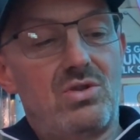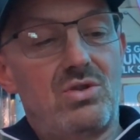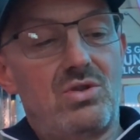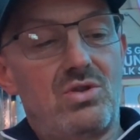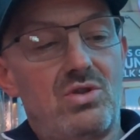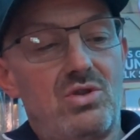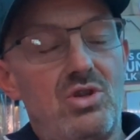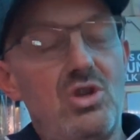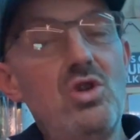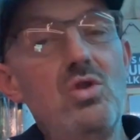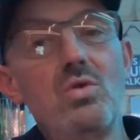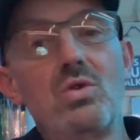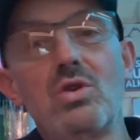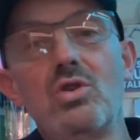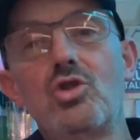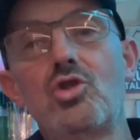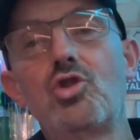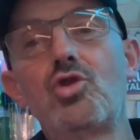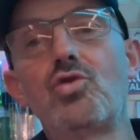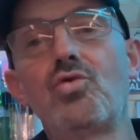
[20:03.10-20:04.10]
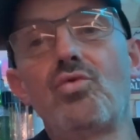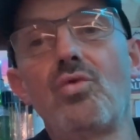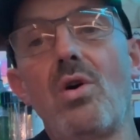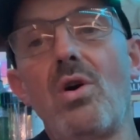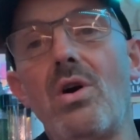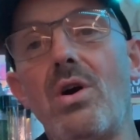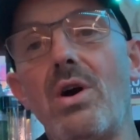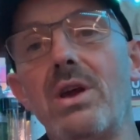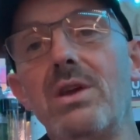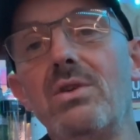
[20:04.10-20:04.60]
you can
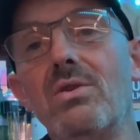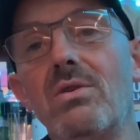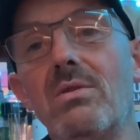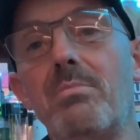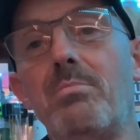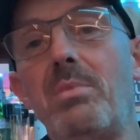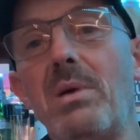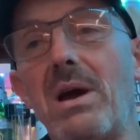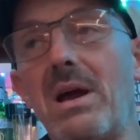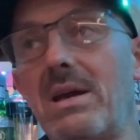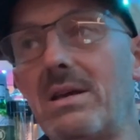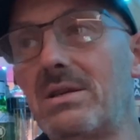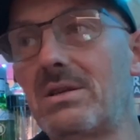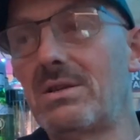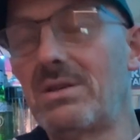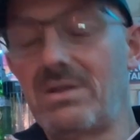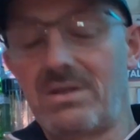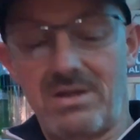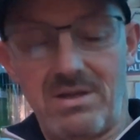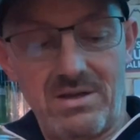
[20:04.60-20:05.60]
try your best